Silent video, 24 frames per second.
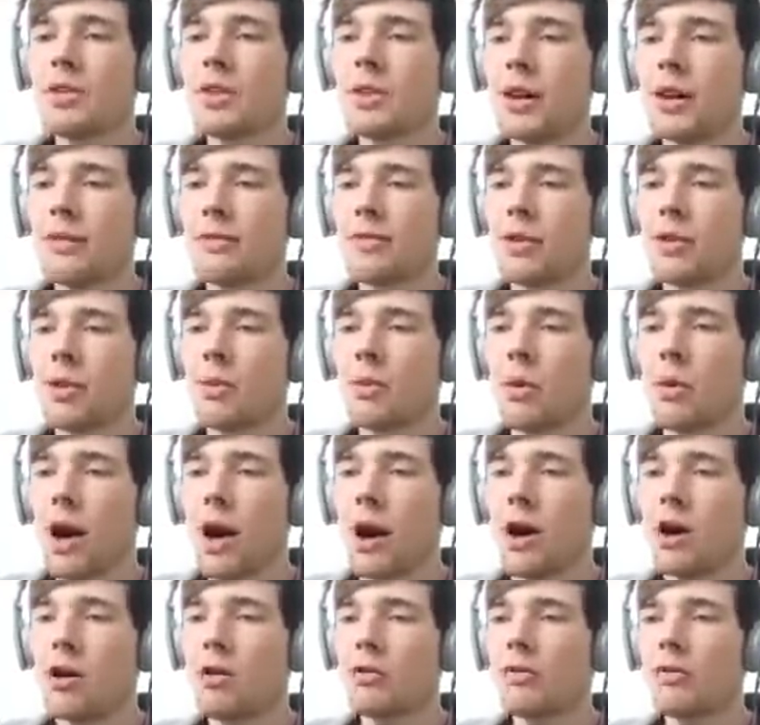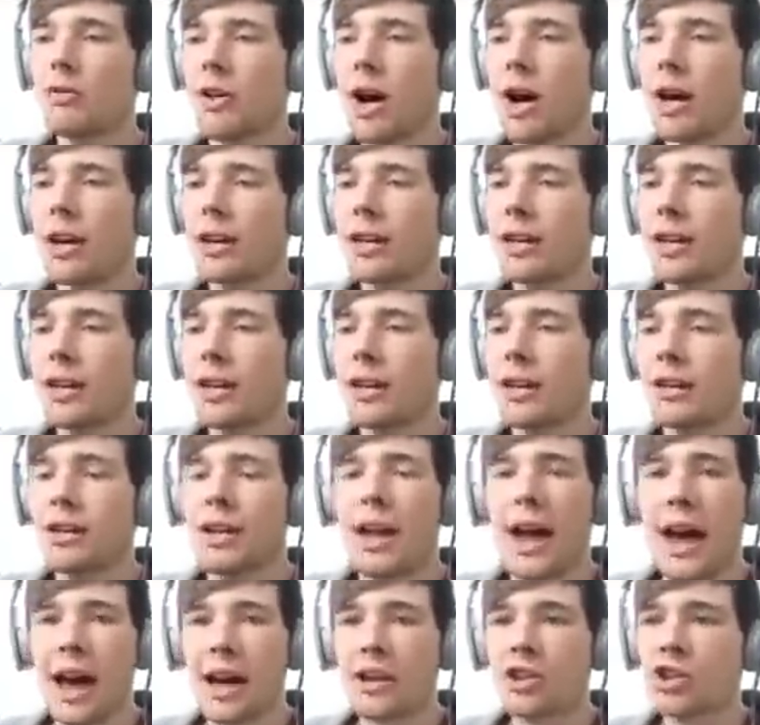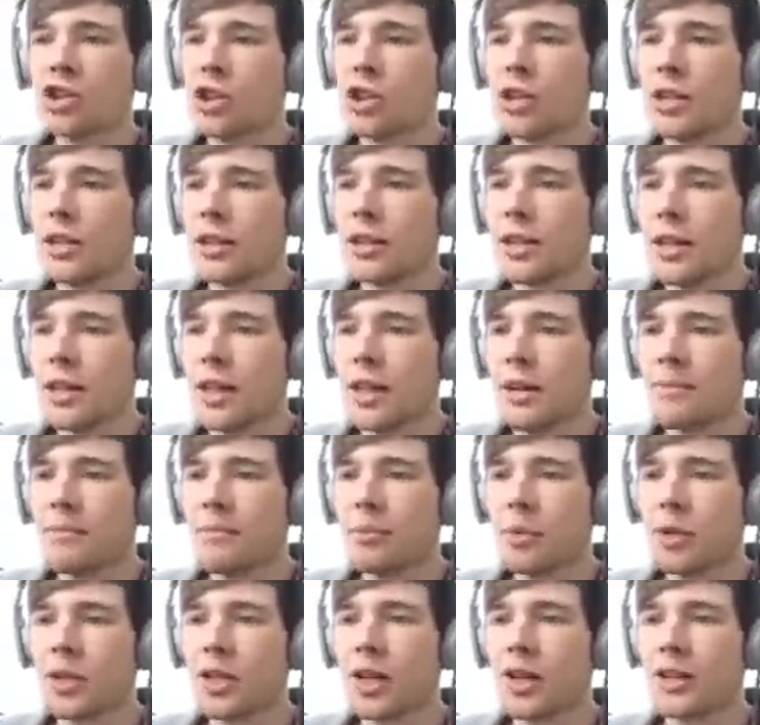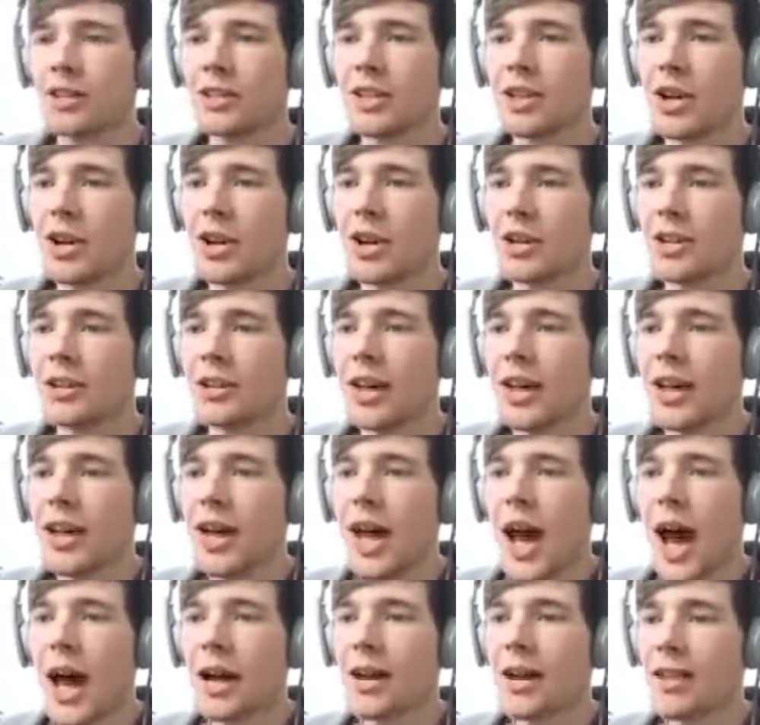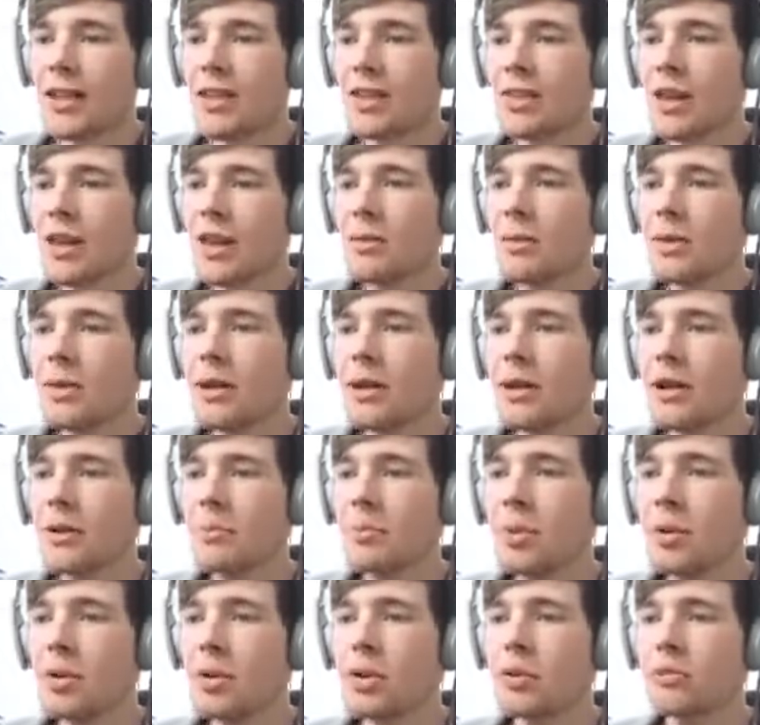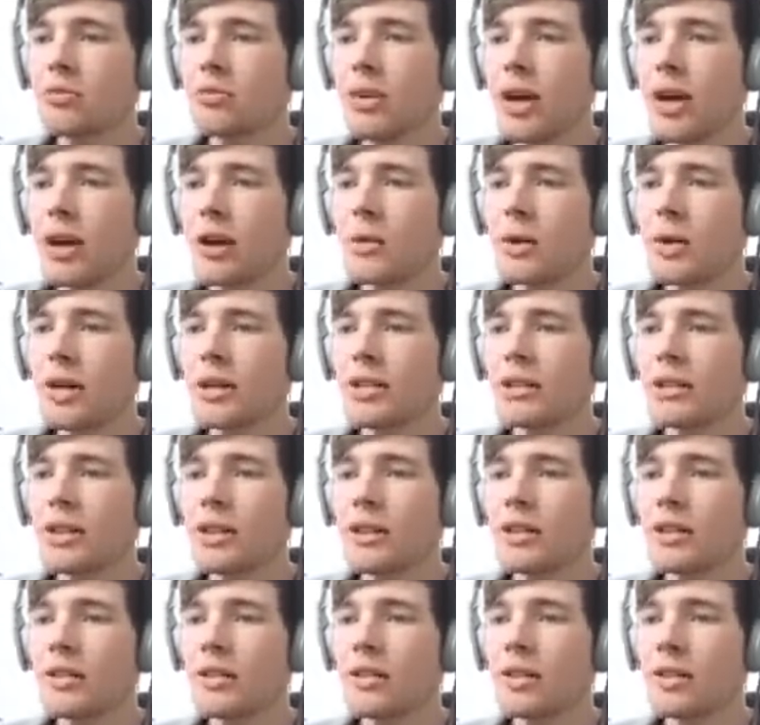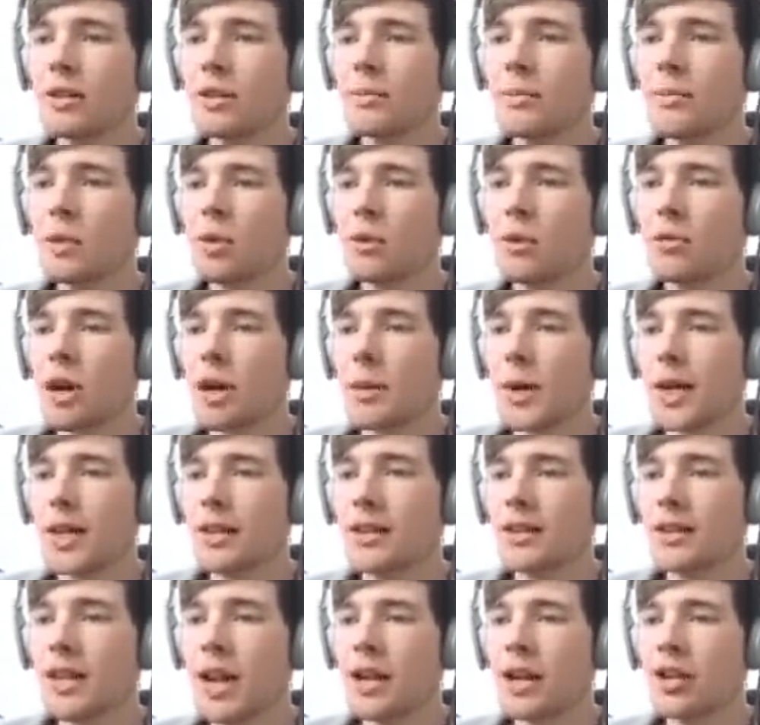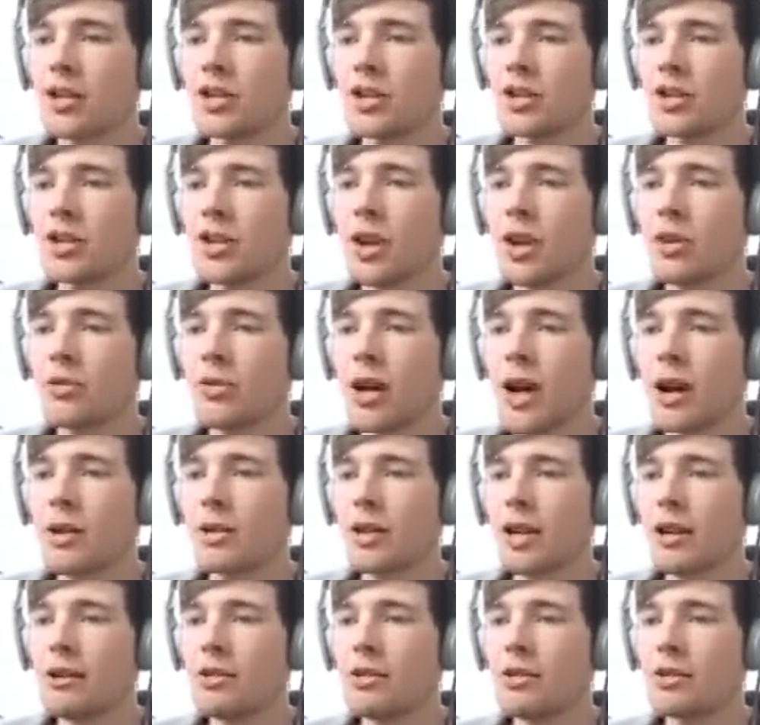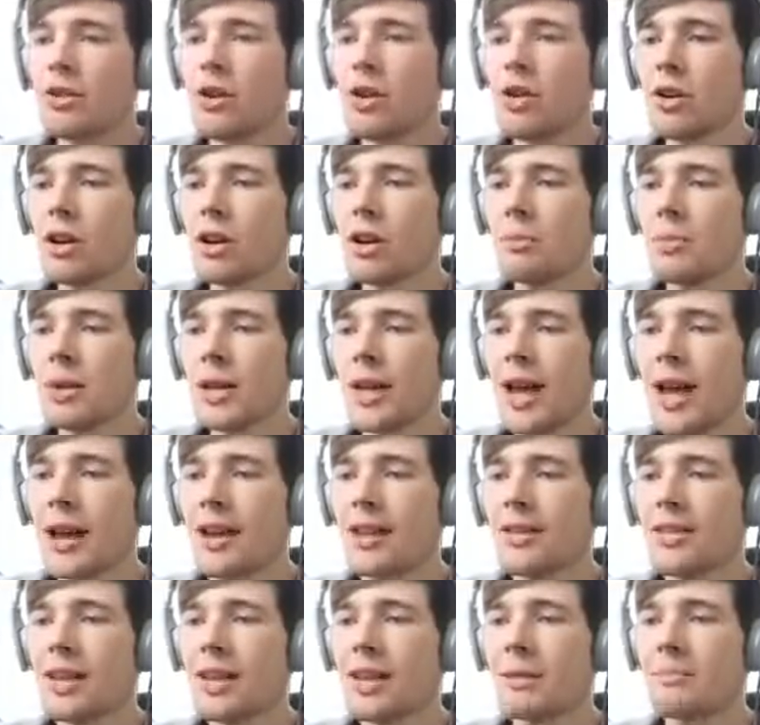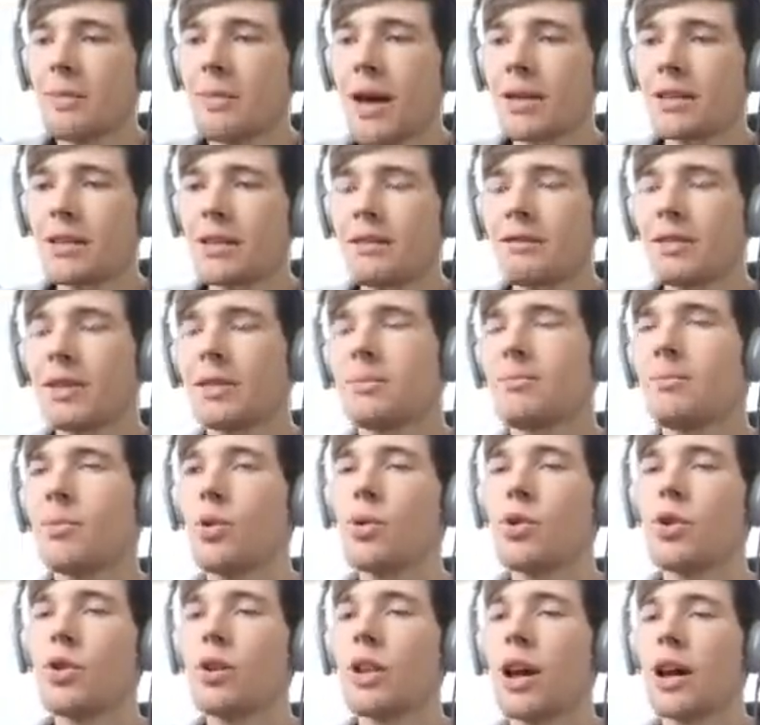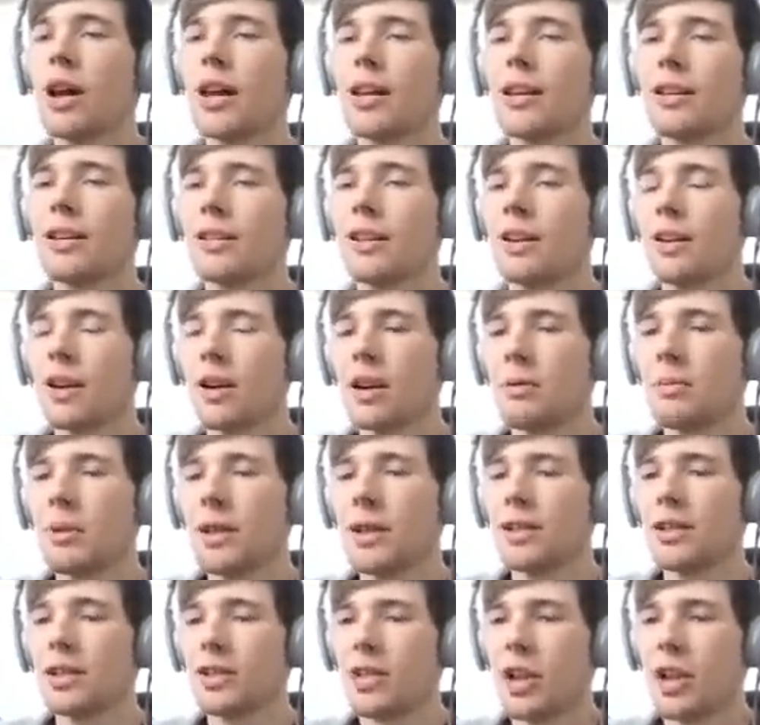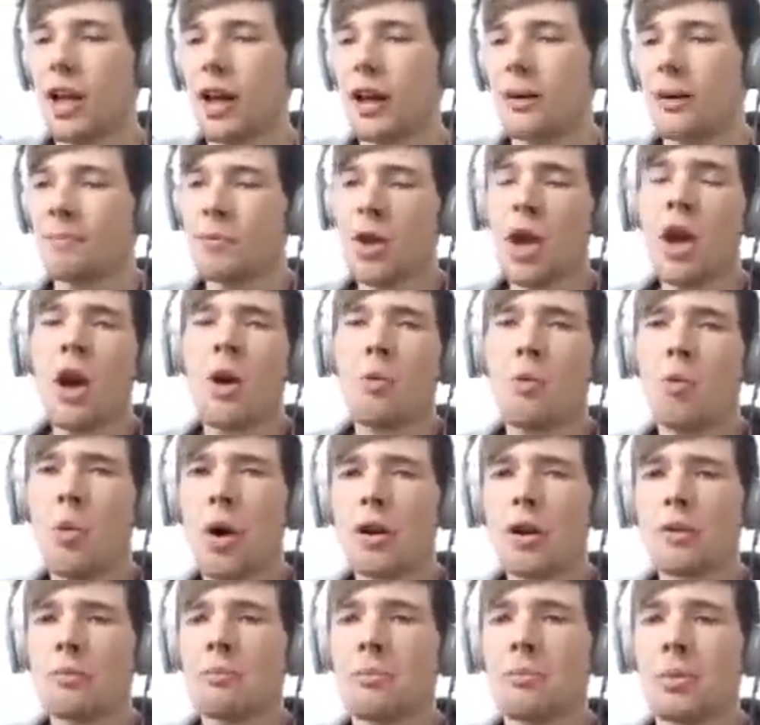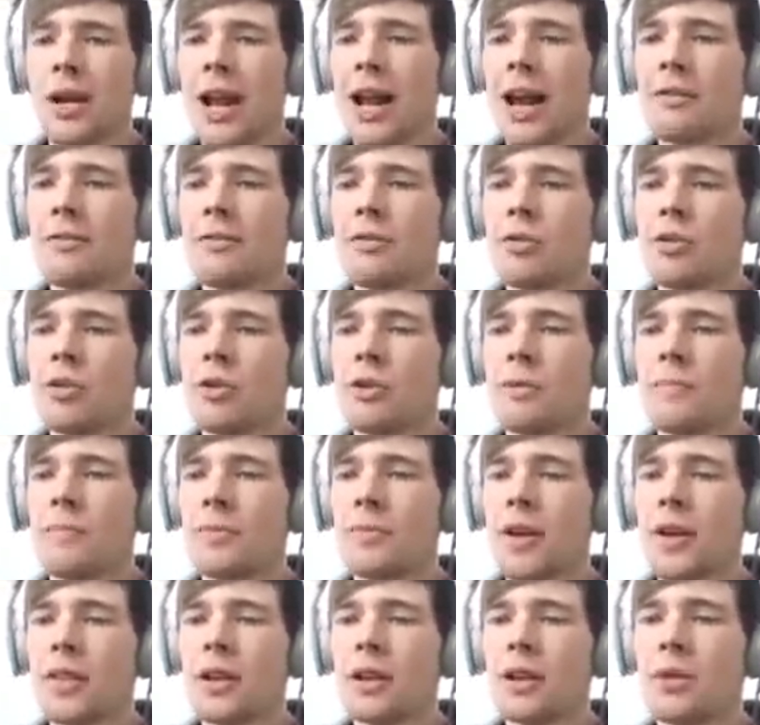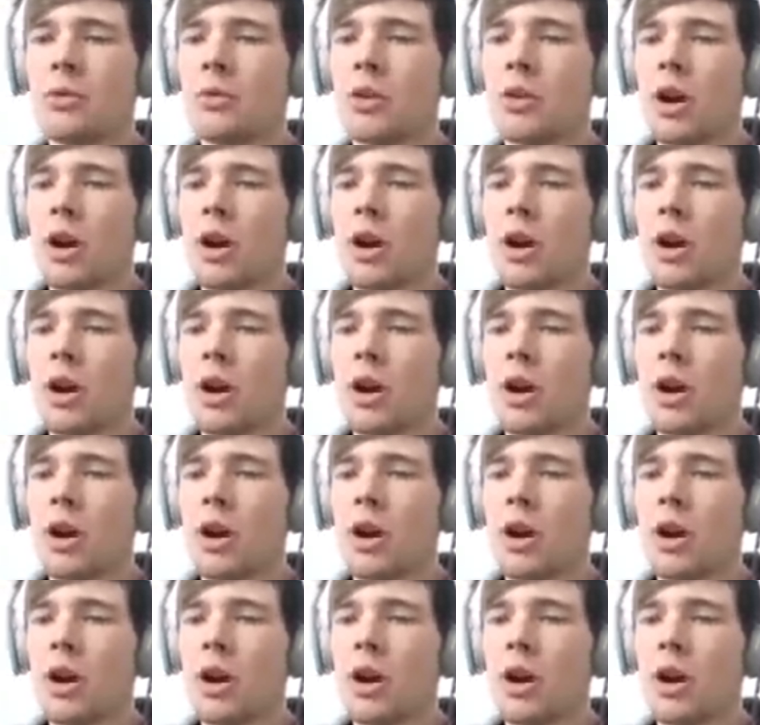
to do that for a while. Finally, actually did it, which is good. And I think we're going to put the railway system or the railway station around here. It's not going to be anything massive. It's more like going to be just like one platform and then it will